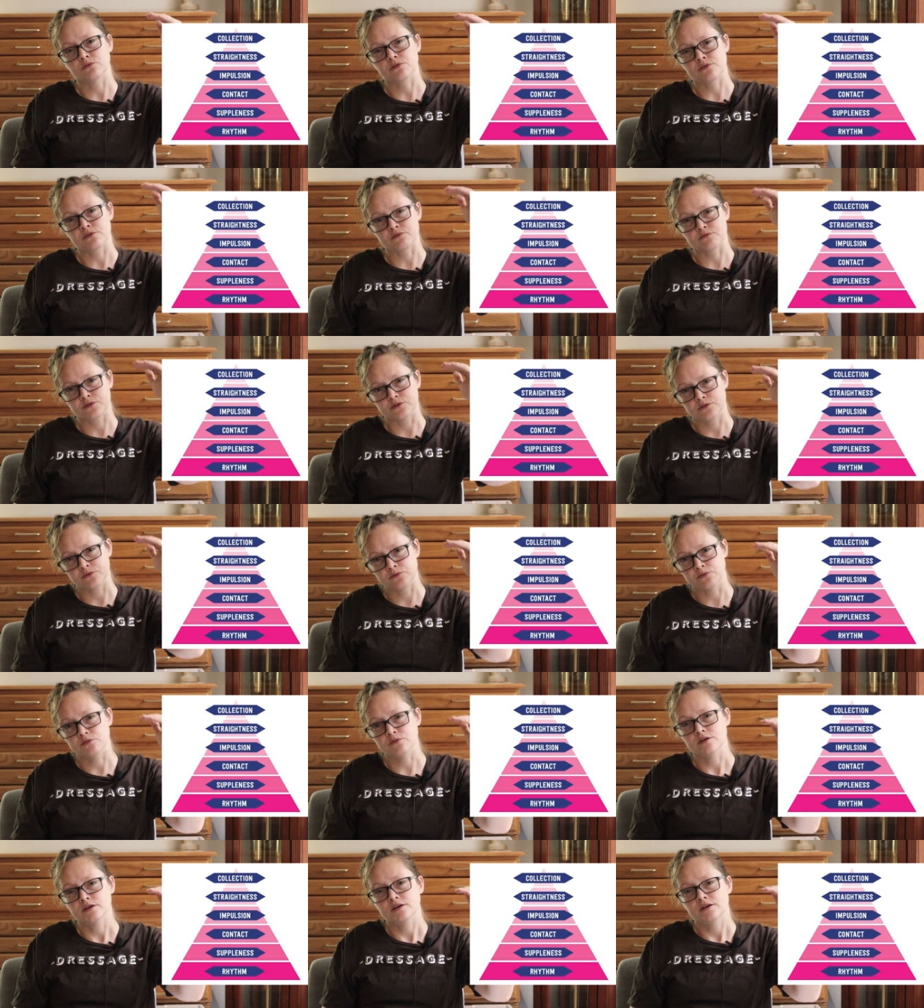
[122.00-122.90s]

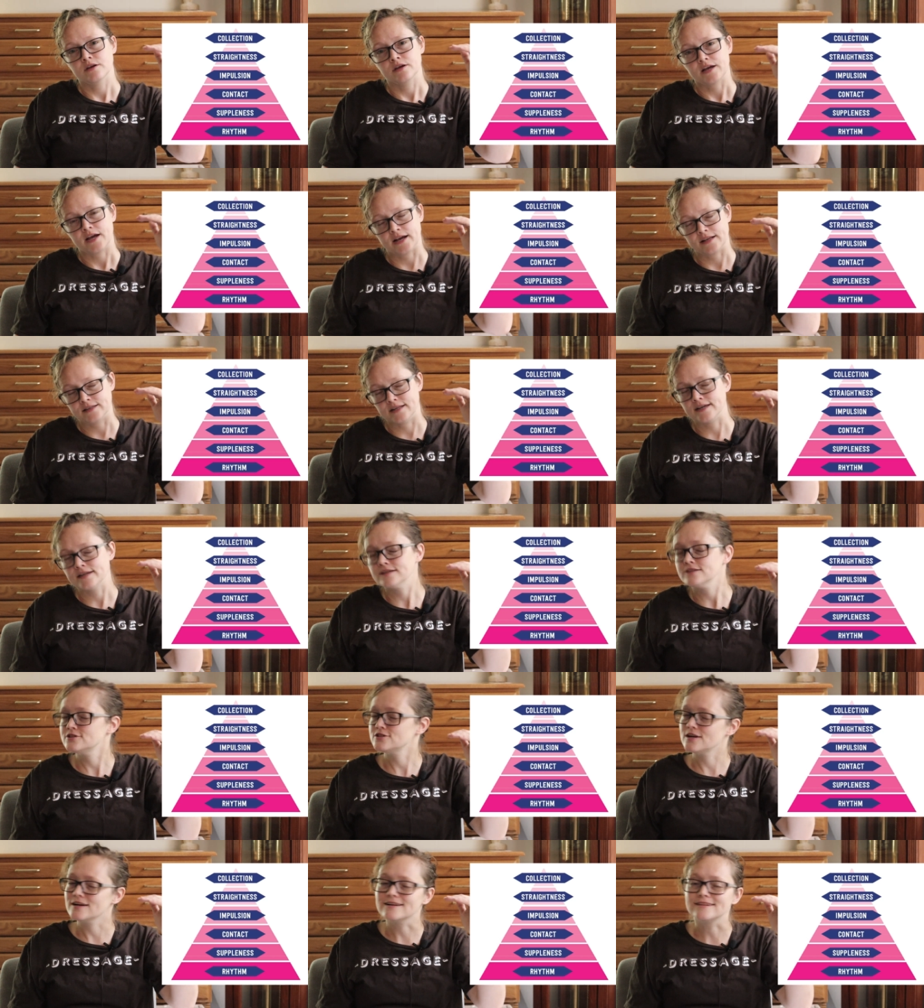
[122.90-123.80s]
through like a
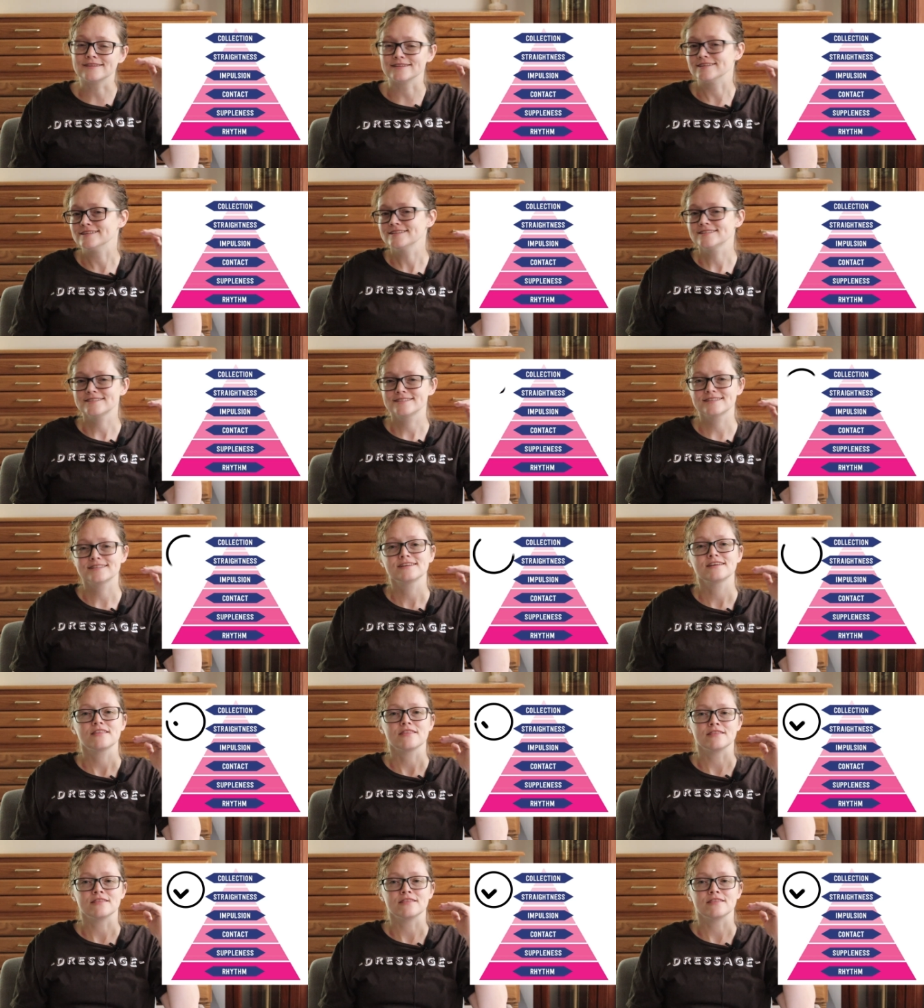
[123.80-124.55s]
checklist,